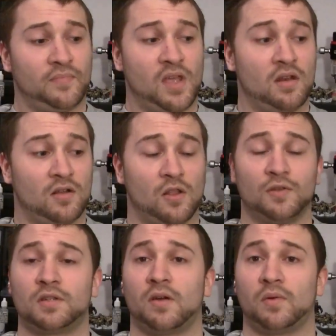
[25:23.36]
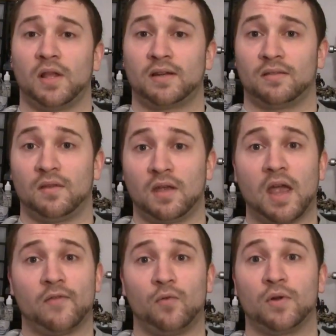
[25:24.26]
In closing, I would like to thank
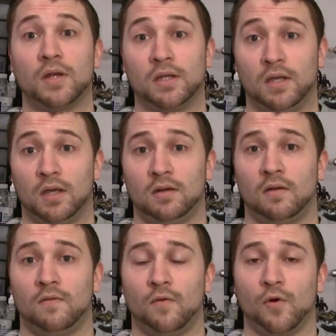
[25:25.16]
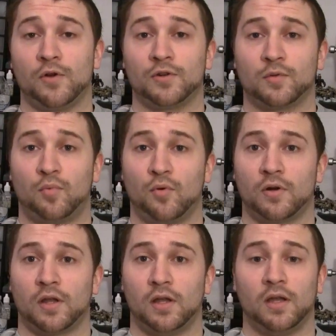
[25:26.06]
everyone again for your
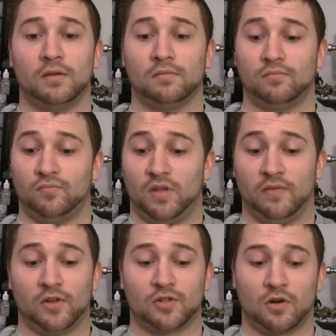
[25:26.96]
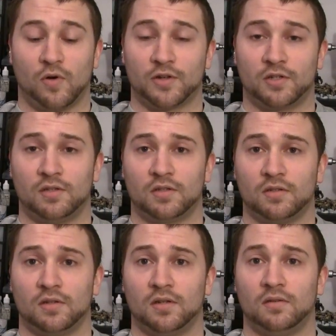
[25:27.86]
support and giving us your questions
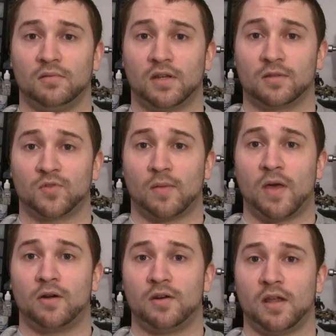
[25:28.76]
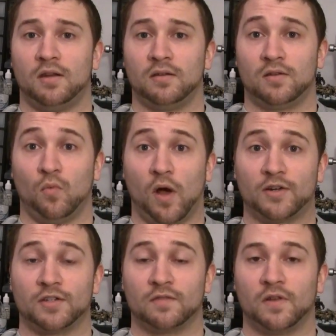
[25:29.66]
and taking some time out of your day to
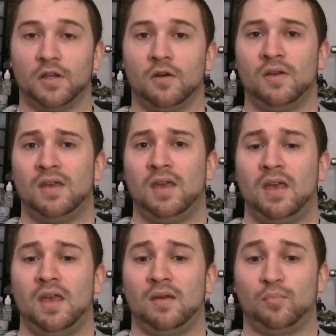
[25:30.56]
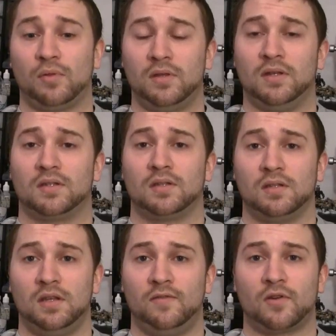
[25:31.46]
watch this video. And please
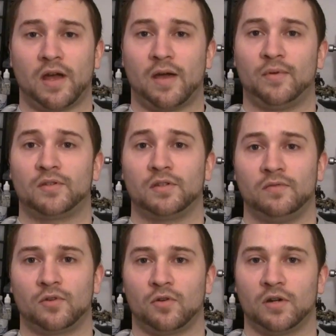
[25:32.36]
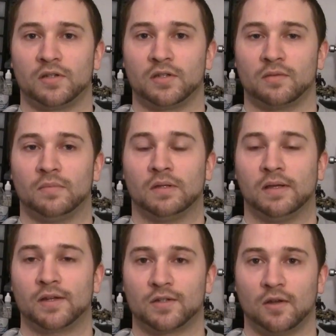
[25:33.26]
leave your comments, leave your criticism,
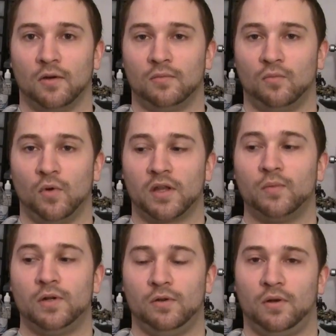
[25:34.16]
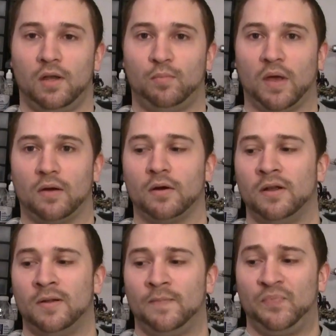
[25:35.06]
let us know what can we do to get better.
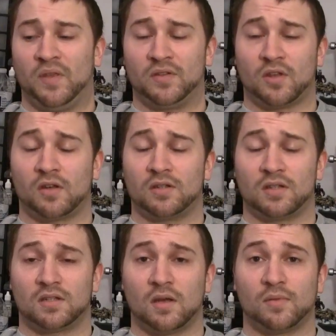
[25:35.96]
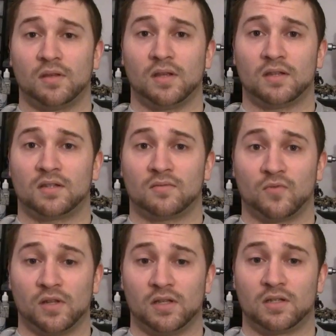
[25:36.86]
As long as it's something that's
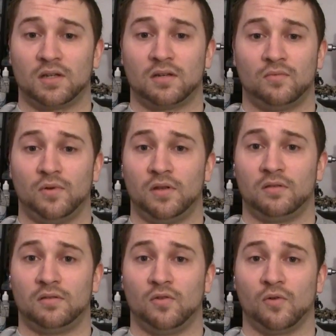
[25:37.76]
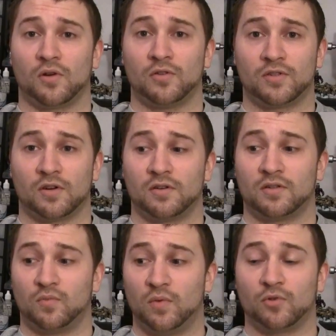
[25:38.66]
realistic with your
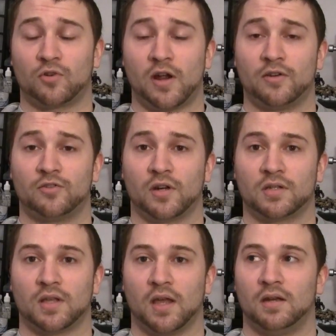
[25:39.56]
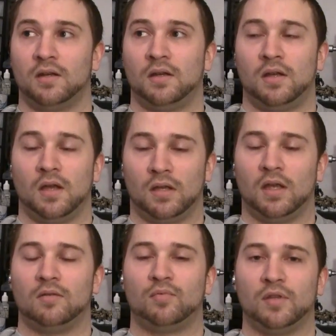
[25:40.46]
concerns, we will try to address that.
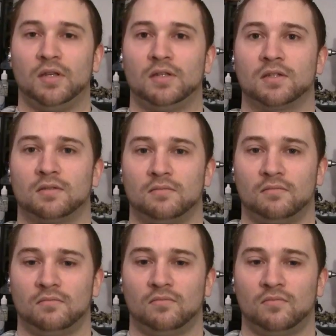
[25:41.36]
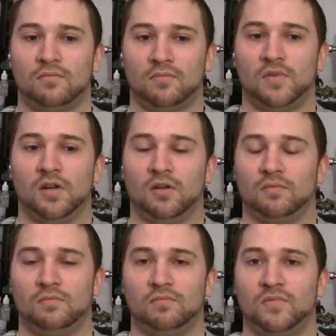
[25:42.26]
Again, please,
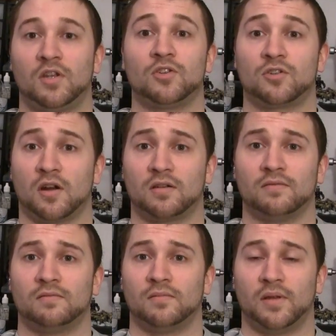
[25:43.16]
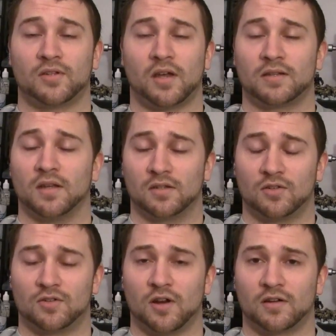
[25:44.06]
constructive. That's all I can say is
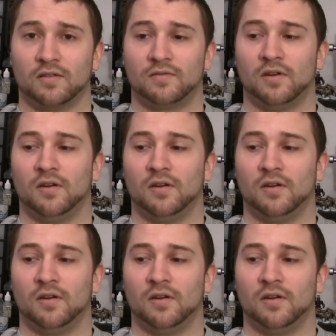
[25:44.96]
constructive.